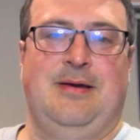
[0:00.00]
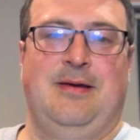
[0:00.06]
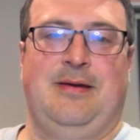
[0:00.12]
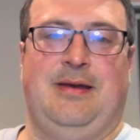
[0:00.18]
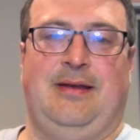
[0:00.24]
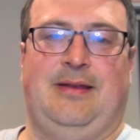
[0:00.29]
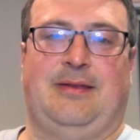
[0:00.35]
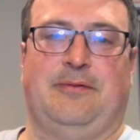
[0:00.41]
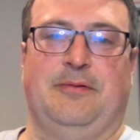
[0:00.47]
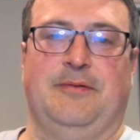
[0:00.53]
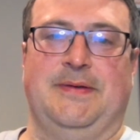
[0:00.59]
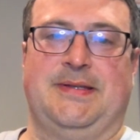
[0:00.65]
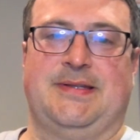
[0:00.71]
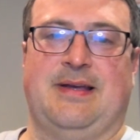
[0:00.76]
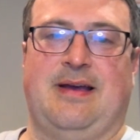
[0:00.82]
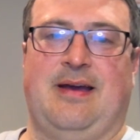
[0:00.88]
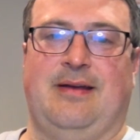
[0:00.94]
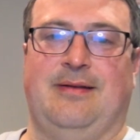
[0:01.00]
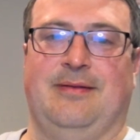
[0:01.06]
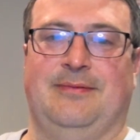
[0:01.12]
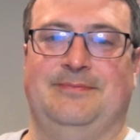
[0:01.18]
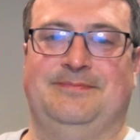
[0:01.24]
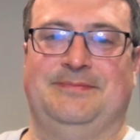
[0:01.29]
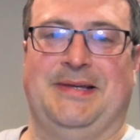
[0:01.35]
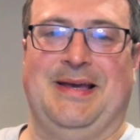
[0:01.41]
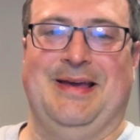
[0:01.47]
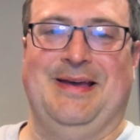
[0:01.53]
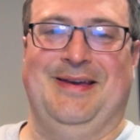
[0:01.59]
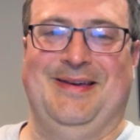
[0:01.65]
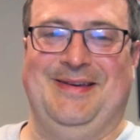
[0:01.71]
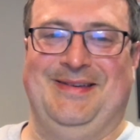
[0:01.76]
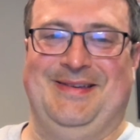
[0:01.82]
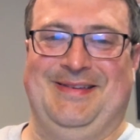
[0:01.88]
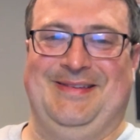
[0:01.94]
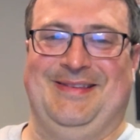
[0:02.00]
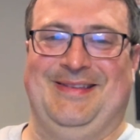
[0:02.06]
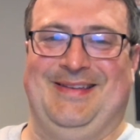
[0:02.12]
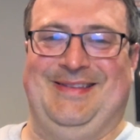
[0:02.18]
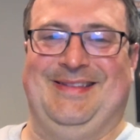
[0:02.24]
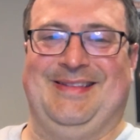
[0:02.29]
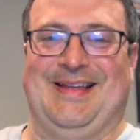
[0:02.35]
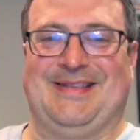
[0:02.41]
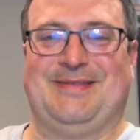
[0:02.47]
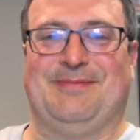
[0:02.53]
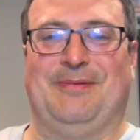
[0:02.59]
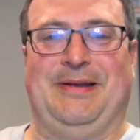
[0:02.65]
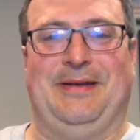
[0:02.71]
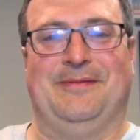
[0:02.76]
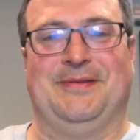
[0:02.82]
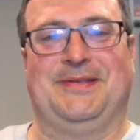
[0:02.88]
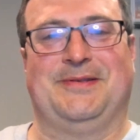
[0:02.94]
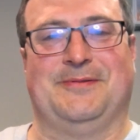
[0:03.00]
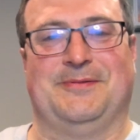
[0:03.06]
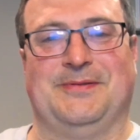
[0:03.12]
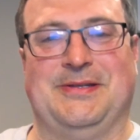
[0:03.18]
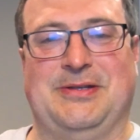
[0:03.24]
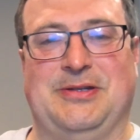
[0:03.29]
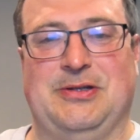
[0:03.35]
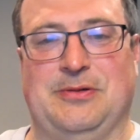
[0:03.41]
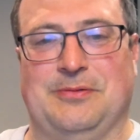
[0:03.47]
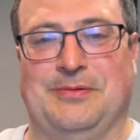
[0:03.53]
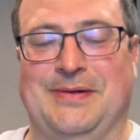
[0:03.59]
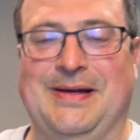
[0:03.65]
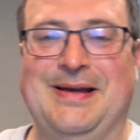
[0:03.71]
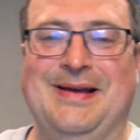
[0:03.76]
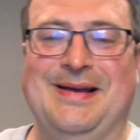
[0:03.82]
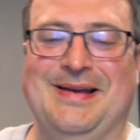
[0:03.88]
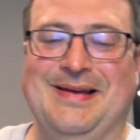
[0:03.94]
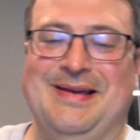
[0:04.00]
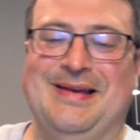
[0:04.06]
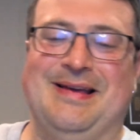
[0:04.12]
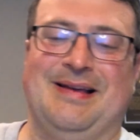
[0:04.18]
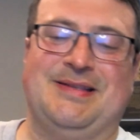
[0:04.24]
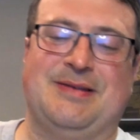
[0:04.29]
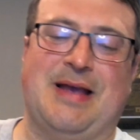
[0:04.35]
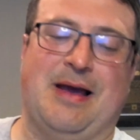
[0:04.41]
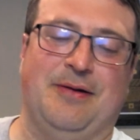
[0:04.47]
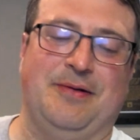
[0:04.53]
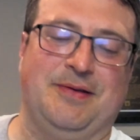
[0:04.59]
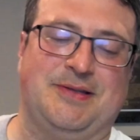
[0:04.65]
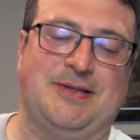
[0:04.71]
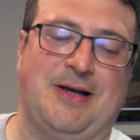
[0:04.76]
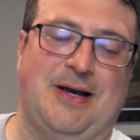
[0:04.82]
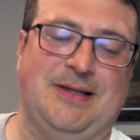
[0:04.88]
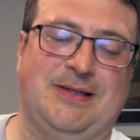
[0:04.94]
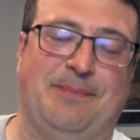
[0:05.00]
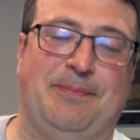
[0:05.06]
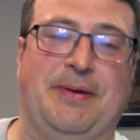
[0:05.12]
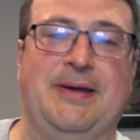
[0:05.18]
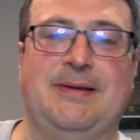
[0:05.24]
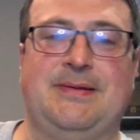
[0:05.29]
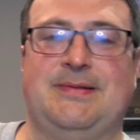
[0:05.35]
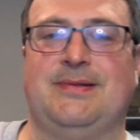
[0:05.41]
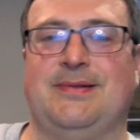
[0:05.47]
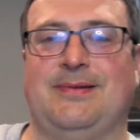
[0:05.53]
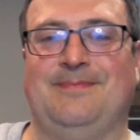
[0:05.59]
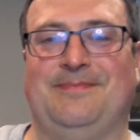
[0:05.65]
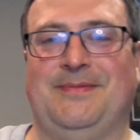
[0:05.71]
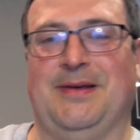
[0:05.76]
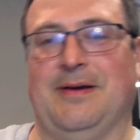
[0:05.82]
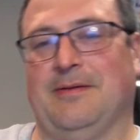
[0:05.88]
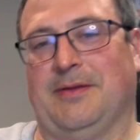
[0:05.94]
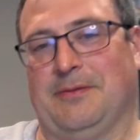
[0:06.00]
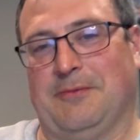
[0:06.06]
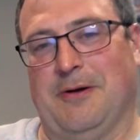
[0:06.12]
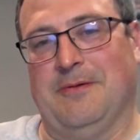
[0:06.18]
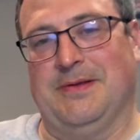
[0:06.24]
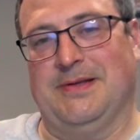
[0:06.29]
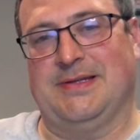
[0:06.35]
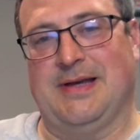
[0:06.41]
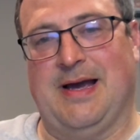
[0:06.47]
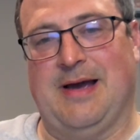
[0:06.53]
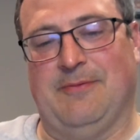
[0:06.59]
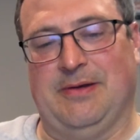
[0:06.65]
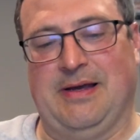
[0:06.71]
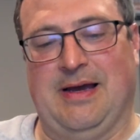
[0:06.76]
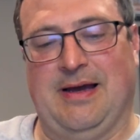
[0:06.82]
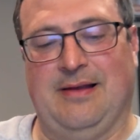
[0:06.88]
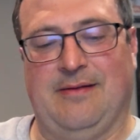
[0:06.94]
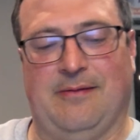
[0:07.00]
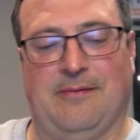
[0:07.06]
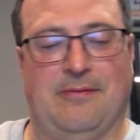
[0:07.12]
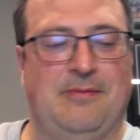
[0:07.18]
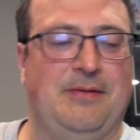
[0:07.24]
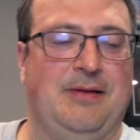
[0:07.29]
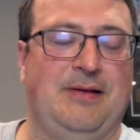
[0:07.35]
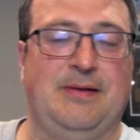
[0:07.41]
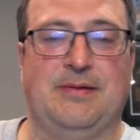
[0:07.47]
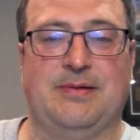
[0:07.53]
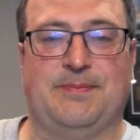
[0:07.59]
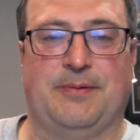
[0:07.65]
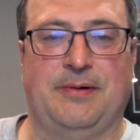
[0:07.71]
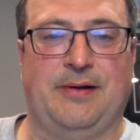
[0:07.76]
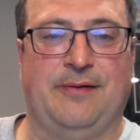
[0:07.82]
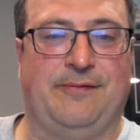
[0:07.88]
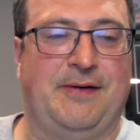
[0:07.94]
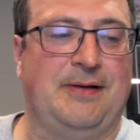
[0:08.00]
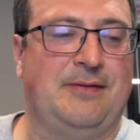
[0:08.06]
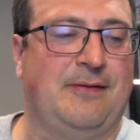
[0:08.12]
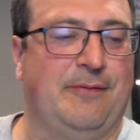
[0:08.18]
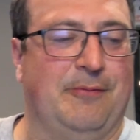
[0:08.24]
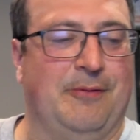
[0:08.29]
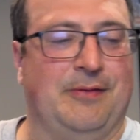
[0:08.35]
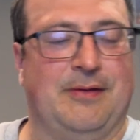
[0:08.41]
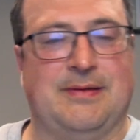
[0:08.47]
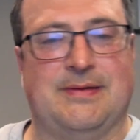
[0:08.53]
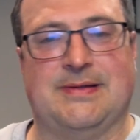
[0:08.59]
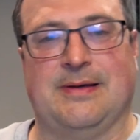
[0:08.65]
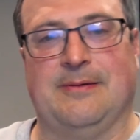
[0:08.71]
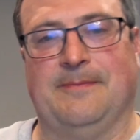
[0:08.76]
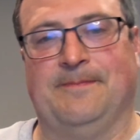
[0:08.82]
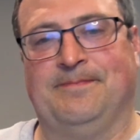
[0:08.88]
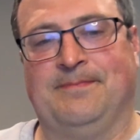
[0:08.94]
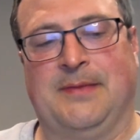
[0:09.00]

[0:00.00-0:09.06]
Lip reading: he threw inside. That's what he was told to do. That's how he was taught to pitch. Throw inside when you had to, and he was pretty effective with it. So,